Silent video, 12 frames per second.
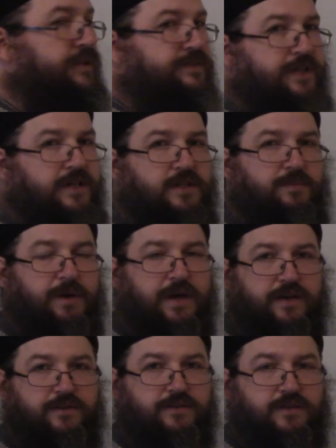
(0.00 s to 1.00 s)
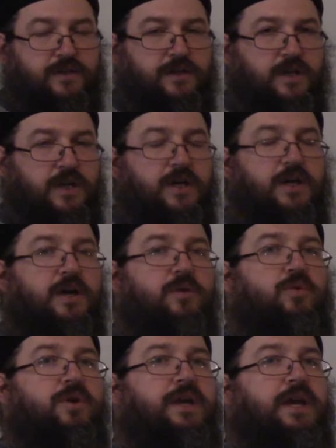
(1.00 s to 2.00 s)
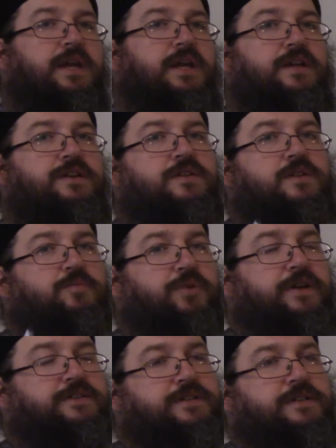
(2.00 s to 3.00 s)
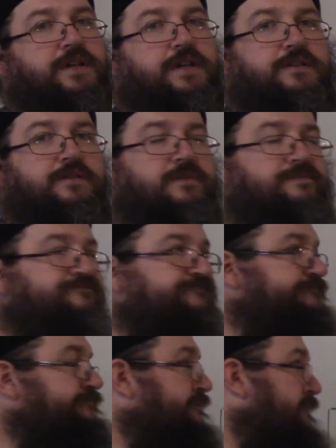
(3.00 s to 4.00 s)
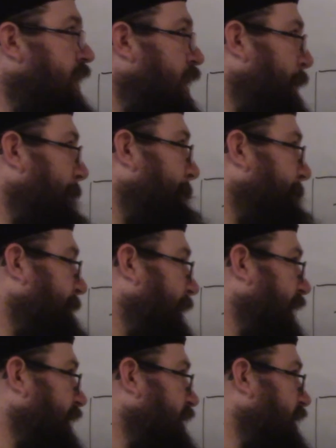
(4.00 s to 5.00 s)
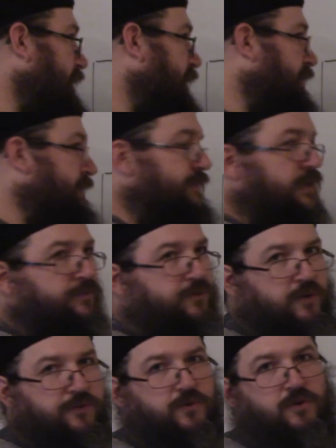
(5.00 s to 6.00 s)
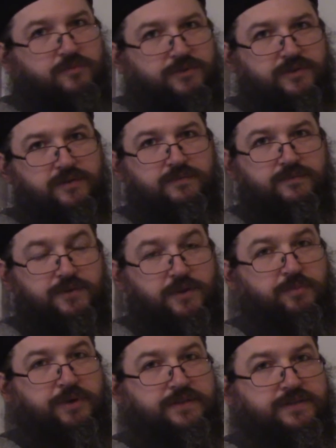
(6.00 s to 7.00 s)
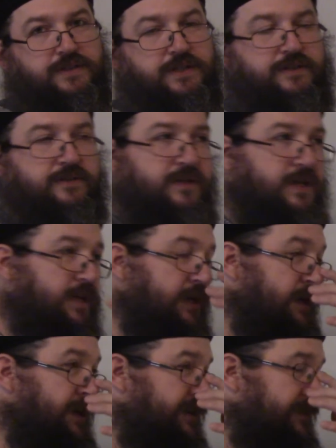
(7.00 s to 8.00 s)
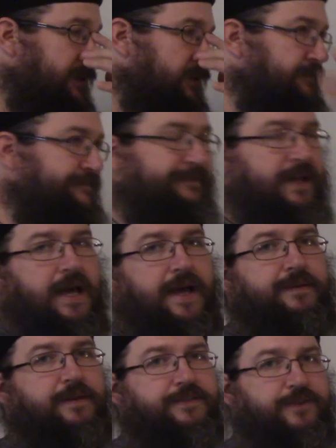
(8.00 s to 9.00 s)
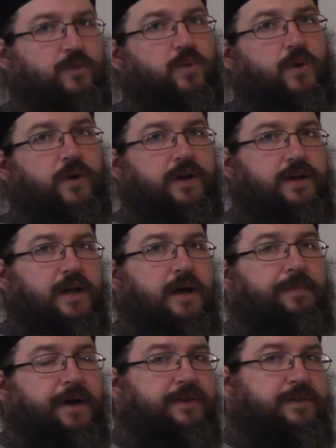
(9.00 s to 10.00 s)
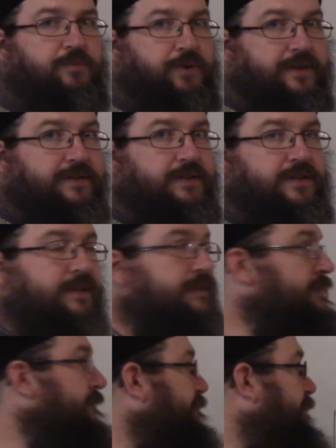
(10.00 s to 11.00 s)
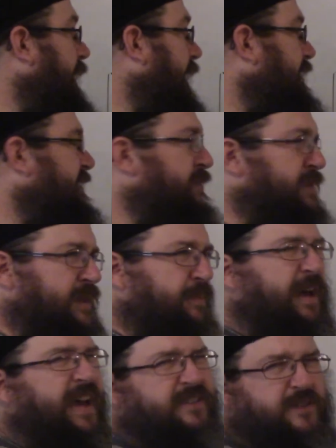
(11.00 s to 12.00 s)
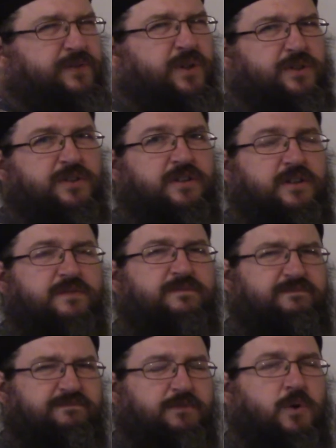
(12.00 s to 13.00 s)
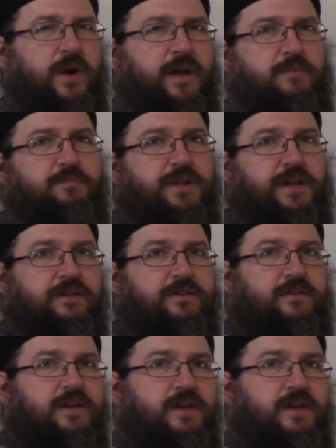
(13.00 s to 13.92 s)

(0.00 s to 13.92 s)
say it in the past. We'll get into the present tense, but there's only 4 forms for the present tense. So I'm not so worried about the present tense, as the past and future is quite complex.